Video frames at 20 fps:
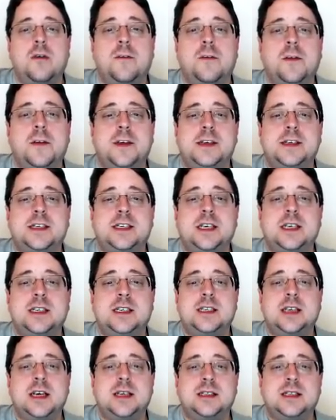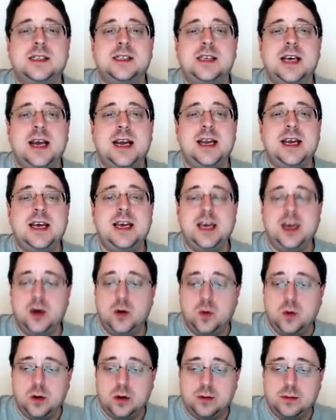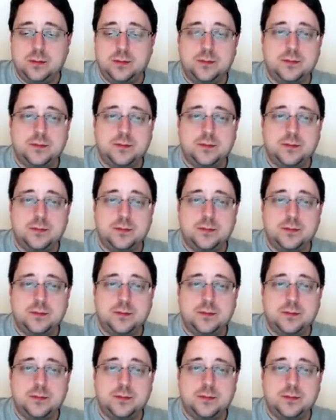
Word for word: for this sunset hue,